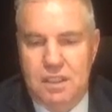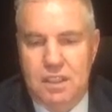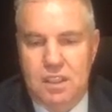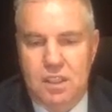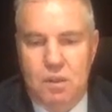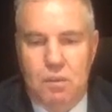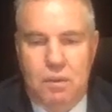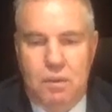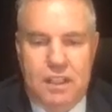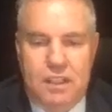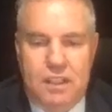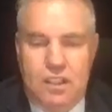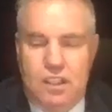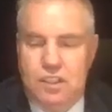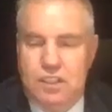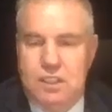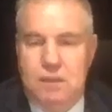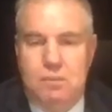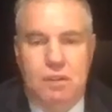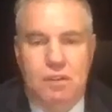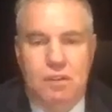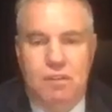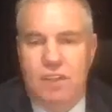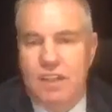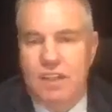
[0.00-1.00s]
we get the
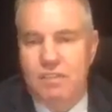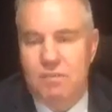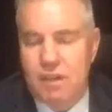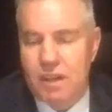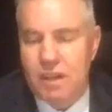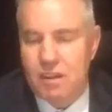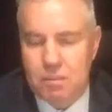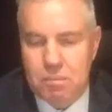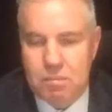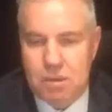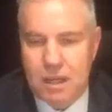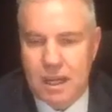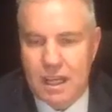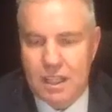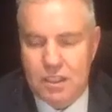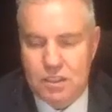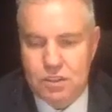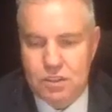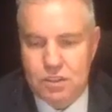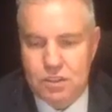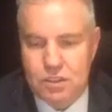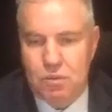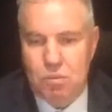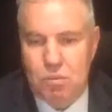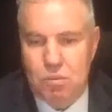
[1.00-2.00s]
similar thing from other parts
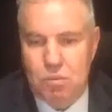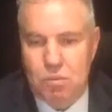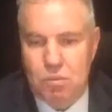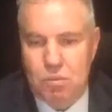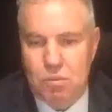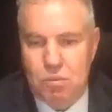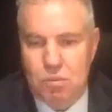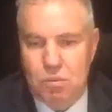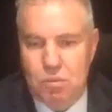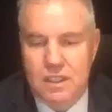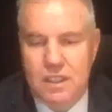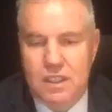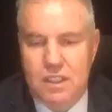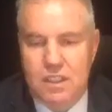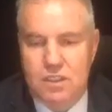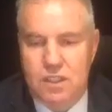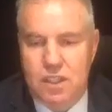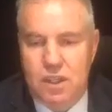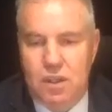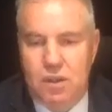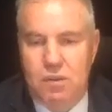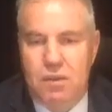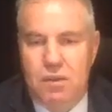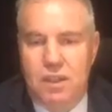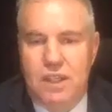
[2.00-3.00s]
of the world.
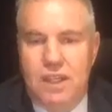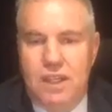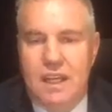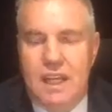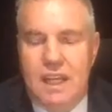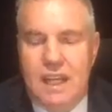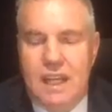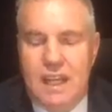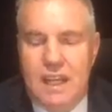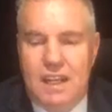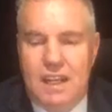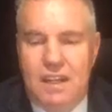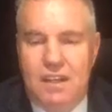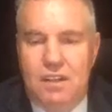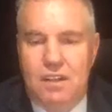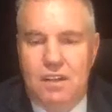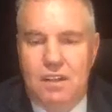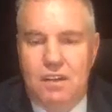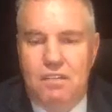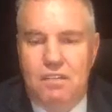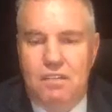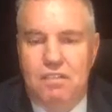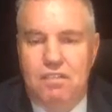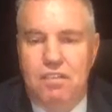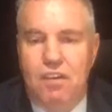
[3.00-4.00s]
So in
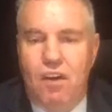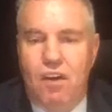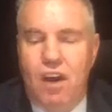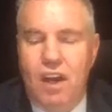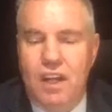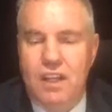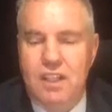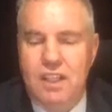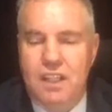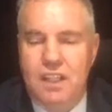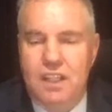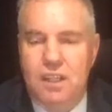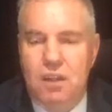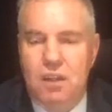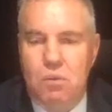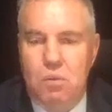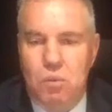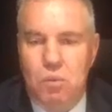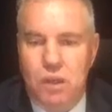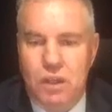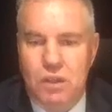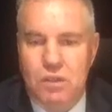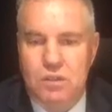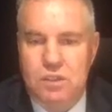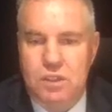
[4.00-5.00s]
finding a
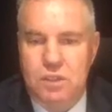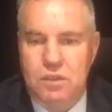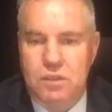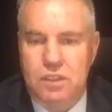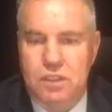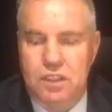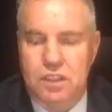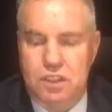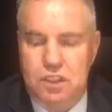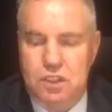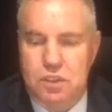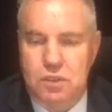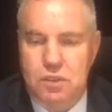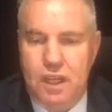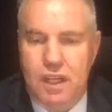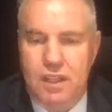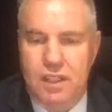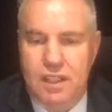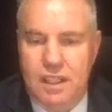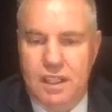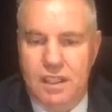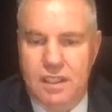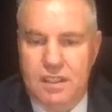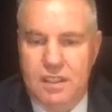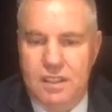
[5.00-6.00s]
realtor in
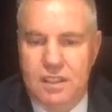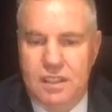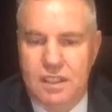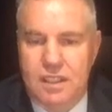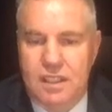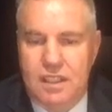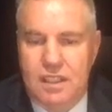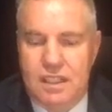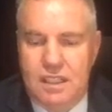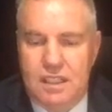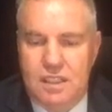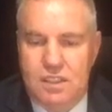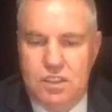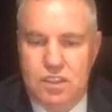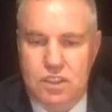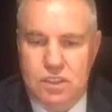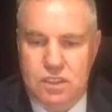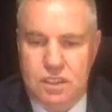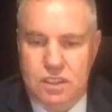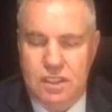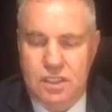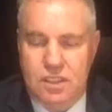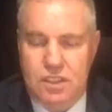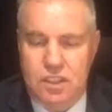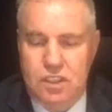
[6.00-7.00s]
Australia,
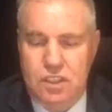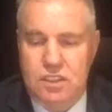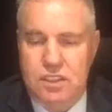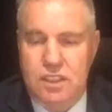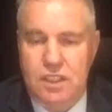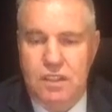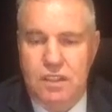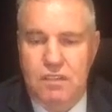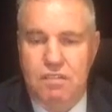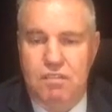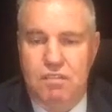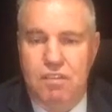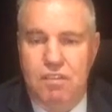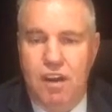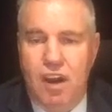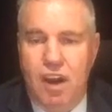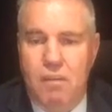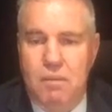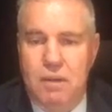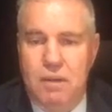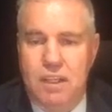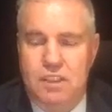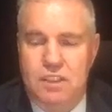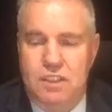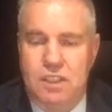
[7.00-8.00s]
just the
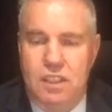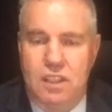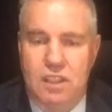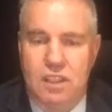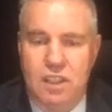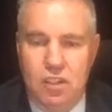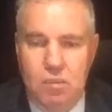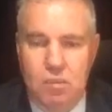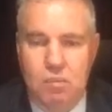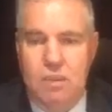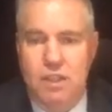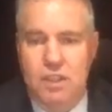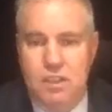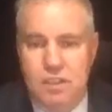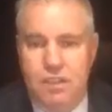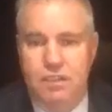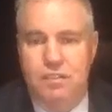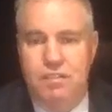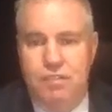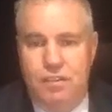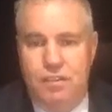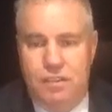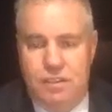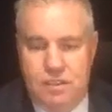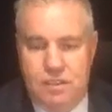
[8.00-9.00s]
environment, it's a little bit
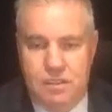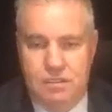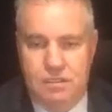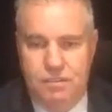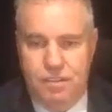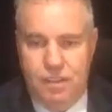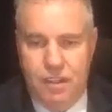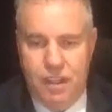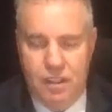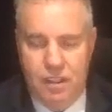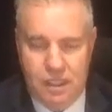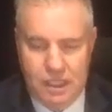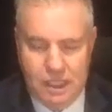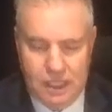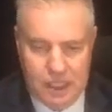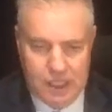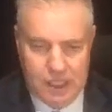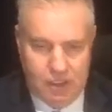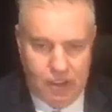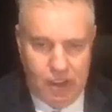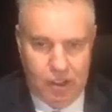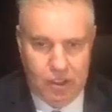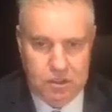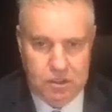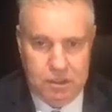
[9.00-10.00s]
different. For
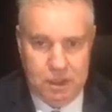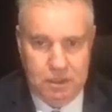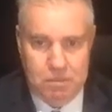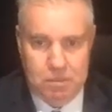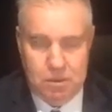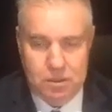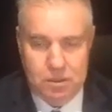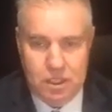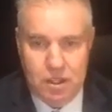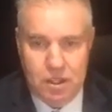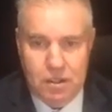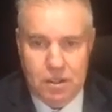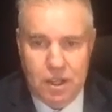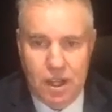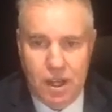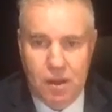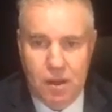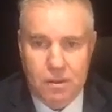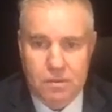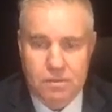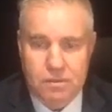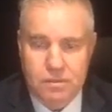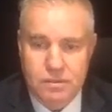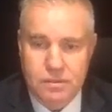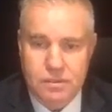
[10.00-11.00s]
those people who don't
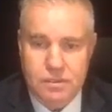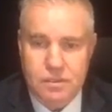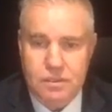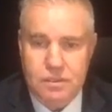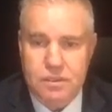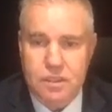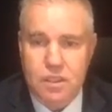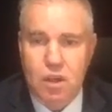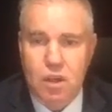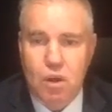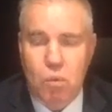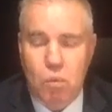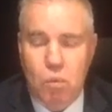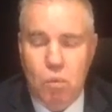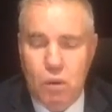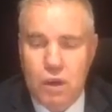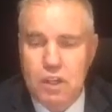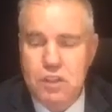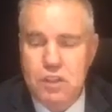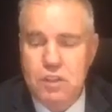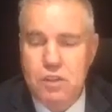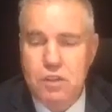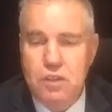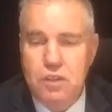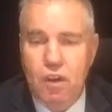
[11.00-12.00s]
know, we
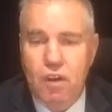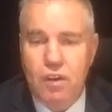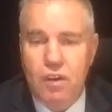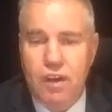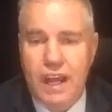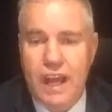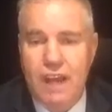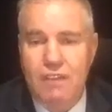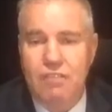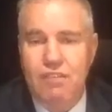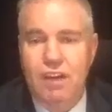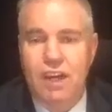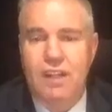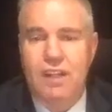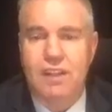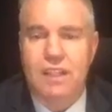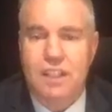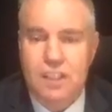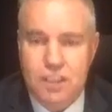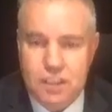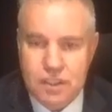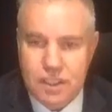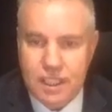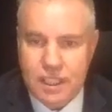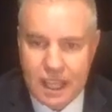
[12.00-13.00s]
do not have a
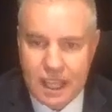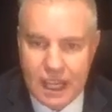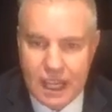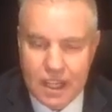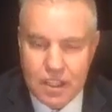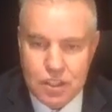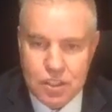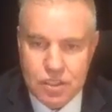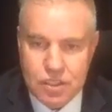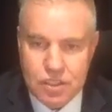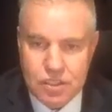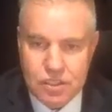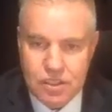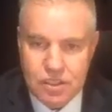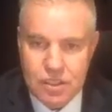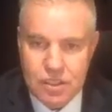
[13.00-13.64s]
listing agent